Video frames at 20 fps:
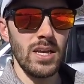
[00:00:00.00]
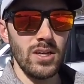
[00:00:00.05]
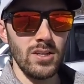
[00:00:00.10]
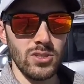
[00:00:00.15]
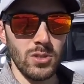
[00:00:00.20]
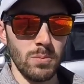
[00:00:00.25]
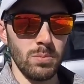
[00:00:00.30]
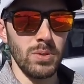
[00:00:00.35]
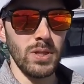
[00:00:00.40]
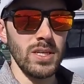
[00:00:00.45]

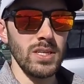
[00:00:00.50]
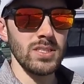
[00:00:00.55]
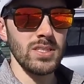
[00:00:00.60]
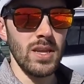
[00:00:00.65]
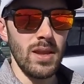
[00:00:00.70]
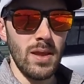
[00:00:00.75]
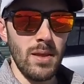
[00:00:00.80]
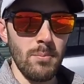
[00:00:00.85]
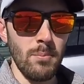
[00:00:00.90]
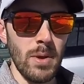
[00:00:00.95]
So please
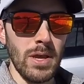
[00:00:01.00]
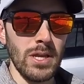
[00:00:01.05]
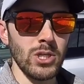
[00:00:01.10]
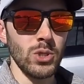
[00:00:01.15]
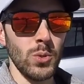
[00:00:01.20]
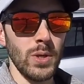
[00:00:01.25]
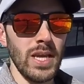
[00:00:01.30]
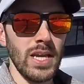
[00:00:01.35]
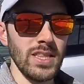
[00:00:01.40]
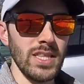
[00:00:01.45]
make
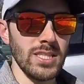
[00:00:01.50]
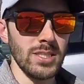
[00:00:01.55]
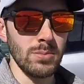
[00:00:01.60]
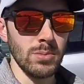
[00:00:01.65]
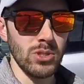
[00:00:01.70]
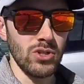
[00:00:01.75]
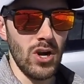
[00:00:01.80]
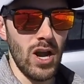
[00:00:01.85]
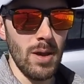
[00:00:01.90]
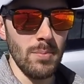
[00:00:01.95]
sure you hit the
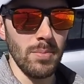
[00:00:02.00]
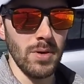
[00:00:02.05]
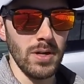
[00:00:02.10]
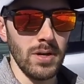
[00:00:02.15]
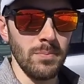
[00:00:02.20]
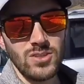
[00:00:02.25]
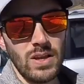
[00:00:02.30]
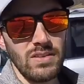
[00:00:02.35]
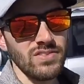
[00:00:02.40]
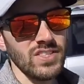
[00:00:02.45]
subscribe
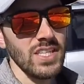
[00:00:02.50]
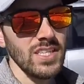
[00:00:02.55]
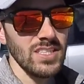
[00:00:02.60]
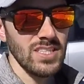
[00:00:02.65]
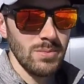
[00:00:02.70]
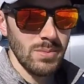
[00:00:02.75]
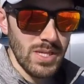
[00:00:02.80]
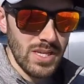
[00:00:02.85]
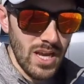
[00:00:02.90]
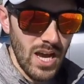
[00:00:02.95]
button. So I've seen in
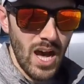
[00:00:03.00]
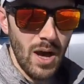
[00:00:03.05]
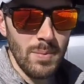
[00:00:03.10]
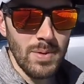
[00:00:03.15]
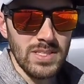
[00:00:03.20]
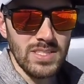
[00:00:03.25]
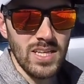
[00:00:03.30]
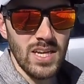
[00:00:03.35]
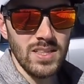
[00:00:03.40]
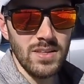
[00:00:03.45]
some of the
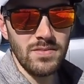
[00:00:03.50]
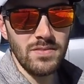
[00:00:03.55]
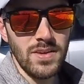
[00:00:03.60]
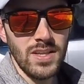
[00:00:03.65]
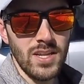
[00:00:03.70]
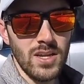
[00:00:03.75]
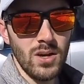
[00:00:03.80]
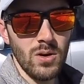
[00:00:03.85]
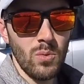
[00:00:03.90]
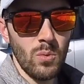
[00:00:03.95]
comments on the
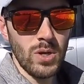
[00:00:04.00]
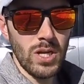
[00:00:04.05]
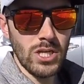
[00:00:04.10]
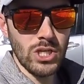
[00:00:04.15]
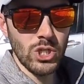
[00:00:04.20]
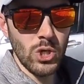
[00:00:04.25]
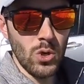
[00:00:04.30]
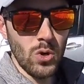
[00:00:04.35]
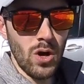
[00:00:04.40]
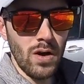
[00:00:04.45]
video when I
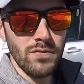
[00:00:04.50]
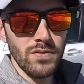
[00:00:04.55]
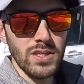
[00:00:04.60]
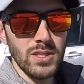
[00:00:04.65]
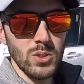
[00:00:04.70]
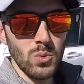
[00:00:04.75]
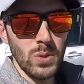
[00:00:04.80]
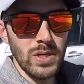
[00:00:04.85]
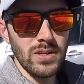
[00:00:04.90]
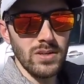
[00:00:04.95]
showed off
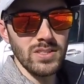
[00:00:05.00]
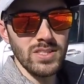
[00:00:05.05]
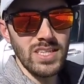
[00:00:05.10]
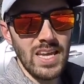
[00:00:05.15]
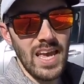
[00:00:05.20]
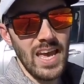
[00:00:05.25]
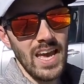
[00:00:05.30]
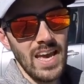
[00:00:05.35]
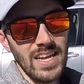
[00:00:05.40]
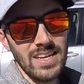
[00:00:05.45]
these wheels,
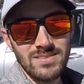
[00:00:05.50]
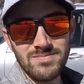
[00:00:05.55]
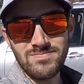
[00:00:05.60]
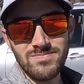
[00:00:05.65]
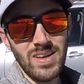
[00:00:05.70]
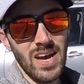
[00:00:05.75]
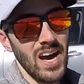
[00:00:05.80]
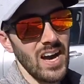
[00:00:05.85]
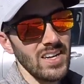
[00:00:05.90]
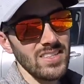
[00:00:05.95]
and
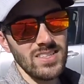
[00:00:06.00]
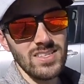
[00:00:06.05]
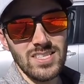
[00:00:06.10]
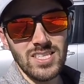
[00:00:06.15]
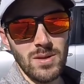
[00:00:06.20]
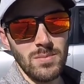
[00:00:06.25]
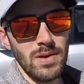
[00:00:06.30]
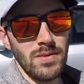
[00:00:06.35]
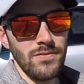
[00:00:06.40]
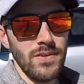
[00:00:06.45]
honestly,
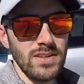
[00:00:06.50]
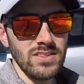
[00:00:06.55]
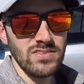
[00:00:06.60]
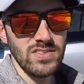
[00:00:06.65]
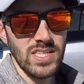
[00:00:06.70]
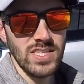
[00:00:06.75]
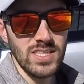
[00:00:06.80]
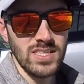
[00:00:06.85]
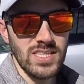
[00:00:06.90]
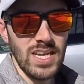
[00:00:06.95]
some of my friends have
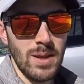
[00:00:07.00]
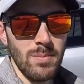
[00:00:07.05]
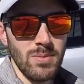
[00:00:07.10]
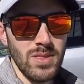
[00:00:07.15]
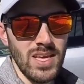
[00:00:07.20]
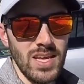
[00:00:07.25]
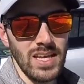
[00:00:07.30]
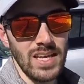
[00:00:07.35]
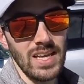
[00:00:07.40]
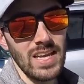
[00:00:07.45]
said the same
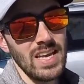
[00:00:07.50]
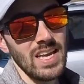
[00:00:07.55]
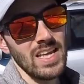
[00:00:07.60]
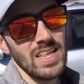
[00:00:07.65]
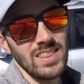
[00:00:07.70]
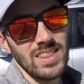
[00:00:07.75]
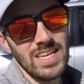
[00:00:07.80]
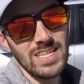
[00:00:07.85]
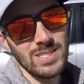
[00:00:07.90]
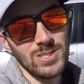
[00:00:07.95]
thing.
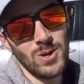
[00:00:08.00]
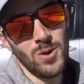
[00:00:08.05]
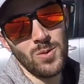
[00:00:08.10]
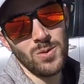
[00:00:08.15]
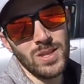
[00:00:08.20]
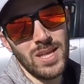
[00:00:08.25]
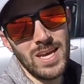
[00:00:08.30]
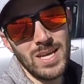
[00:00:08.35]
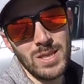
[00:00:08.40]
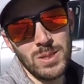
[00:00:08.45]
They don't
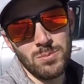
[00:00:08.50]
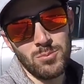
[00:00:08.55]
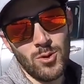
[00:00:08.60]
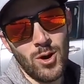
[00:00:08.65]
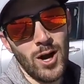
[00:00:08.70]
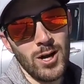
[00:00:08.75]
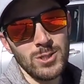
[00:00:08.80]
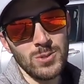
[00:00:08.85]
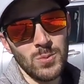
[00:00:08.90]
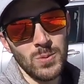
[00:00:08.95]
like the
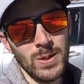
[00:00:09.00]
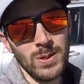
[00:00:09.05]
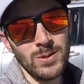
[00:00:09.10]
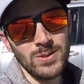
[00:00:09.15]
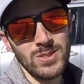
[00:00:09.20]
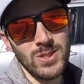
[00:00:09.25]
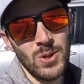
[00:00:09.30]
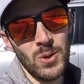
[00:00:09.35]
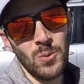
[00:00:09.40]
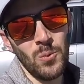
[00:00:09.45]
bronze
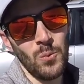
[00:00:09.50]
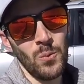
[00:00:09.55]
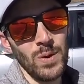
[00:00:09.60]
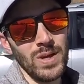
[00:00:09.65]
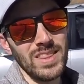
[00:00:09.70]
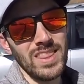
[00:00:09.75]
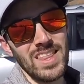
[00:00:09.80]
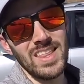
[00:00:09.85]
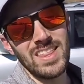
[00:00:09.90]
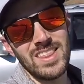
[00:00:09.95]
wheels
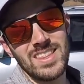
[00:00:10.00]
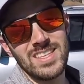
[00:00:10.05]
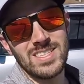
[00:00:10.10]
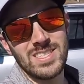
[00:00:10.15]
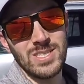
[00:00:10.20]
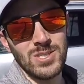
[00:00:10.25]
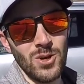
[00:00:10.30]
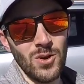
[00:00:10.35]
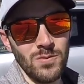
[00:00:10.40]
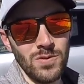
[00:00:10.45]
with the
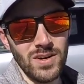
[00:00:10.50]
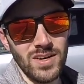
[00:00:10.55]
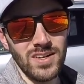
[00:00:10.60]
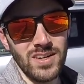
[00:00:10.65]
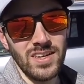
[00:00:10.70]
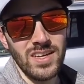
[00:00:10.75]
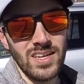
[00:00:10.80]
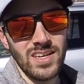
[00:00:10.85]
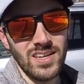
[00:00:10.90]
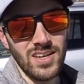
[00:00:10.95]
silver
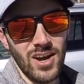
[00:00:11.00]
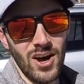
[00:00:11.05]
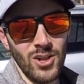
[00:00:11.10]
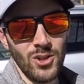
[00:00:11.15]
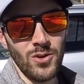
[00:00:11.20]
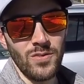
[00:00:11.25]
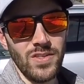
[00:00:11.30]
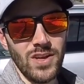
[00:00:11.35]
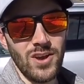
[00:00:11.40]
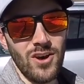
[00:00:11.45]

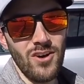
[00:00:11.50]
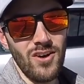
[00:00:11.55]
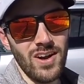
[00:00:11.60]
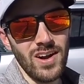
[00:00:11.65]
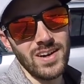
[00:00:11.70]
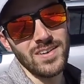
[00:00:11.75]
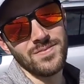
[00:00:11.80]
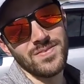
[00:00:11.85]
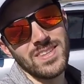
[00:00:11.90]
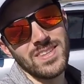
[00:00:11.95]
color of the car.